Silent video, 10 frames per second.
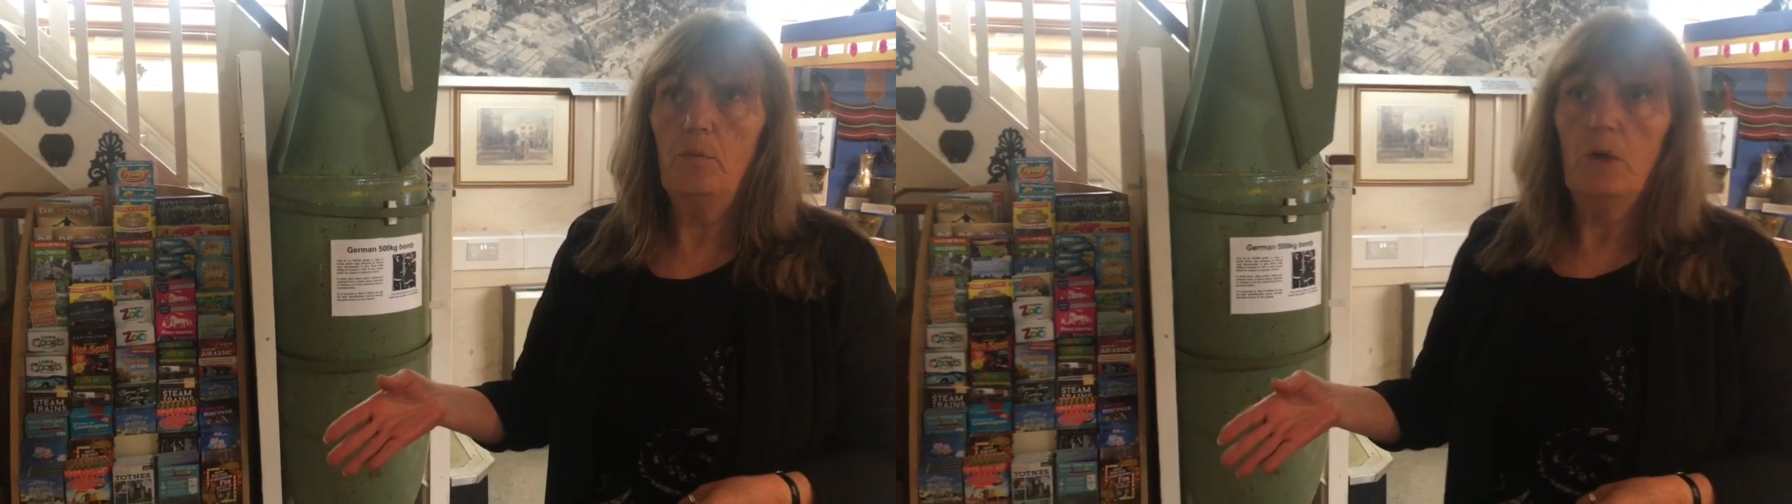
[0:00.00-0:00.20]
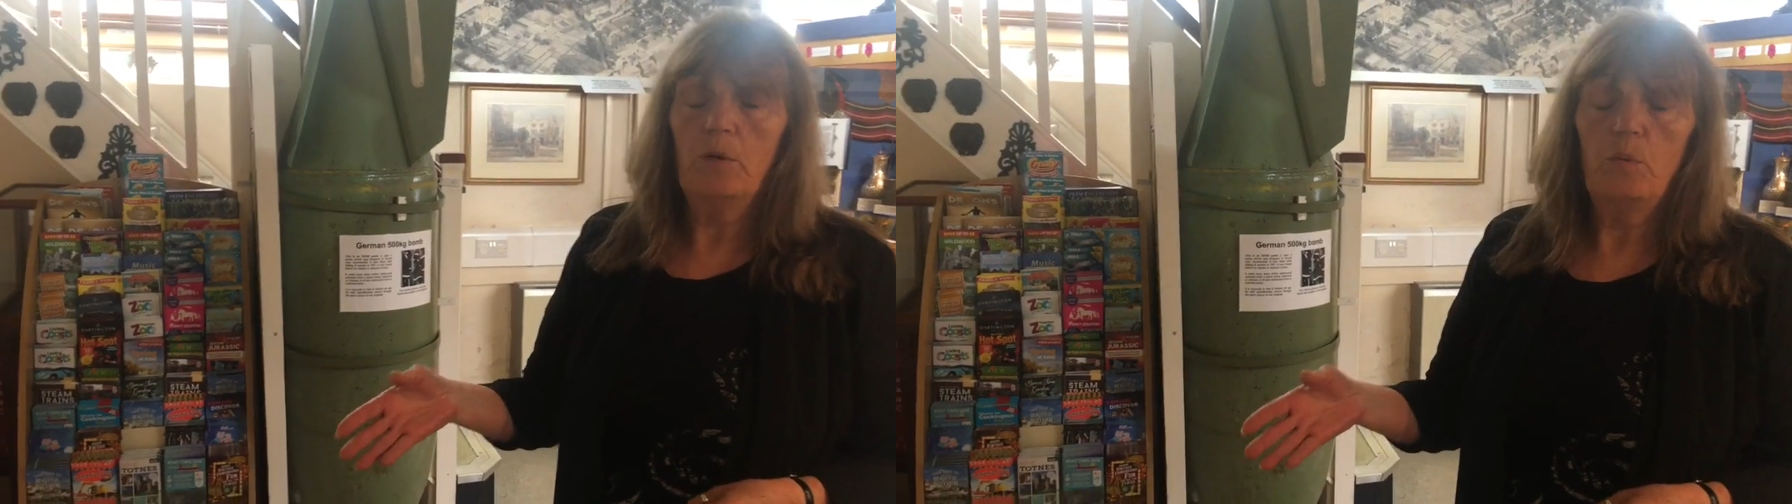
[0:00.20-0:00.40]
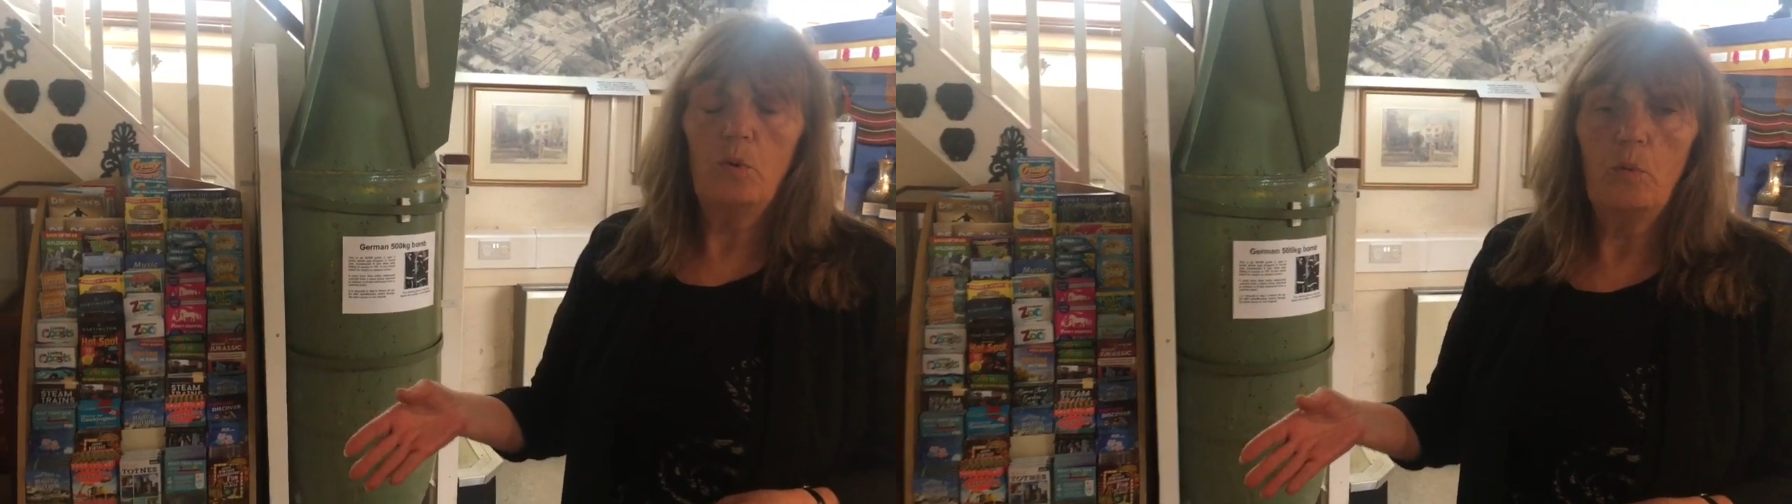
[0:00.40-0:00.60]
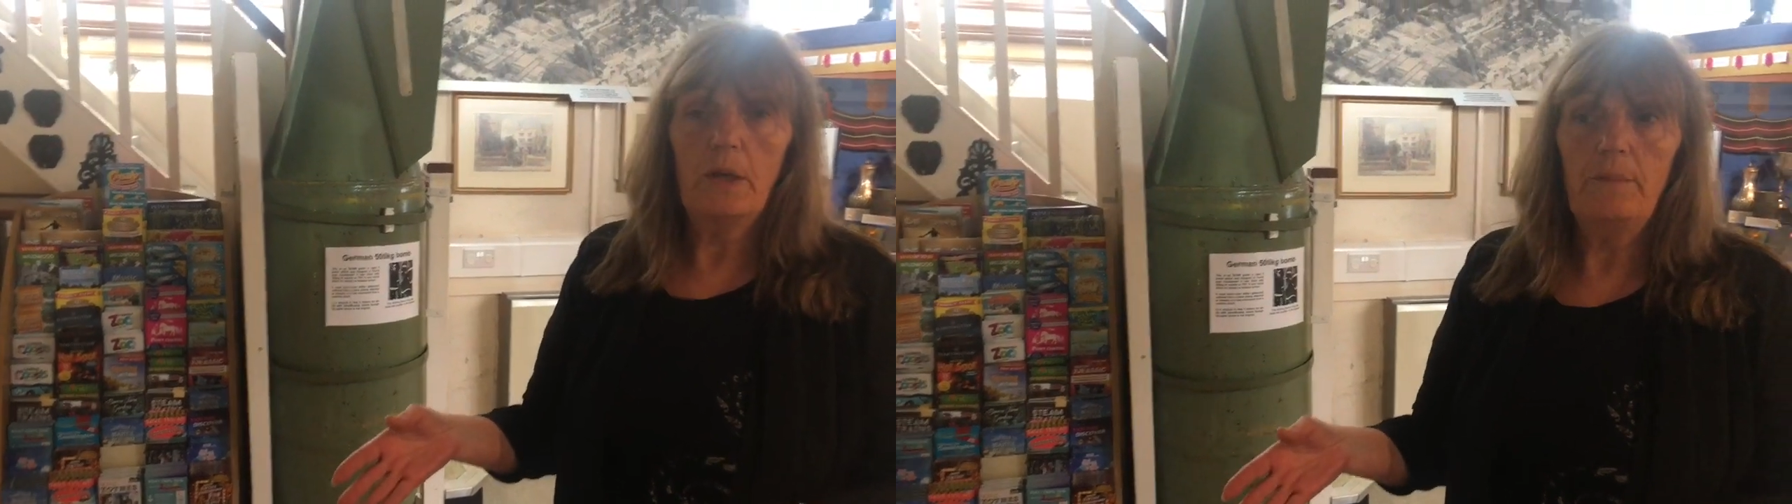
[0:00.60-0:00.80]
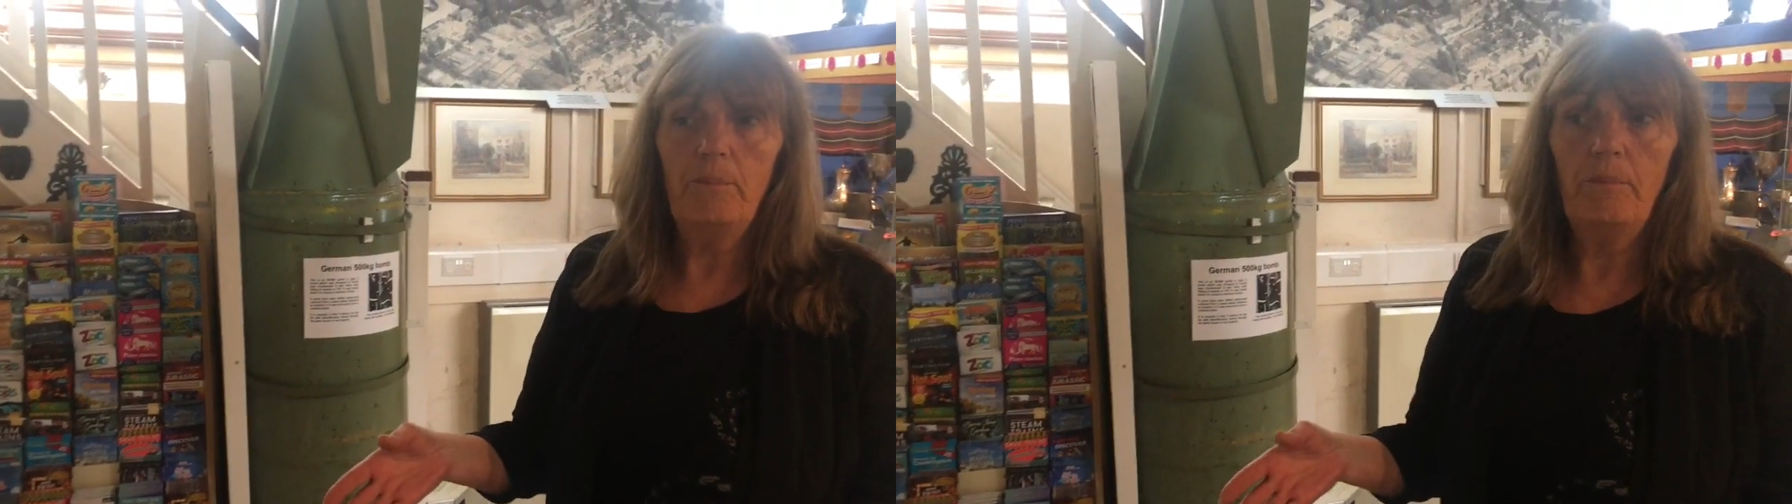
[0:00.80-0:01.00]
the World War I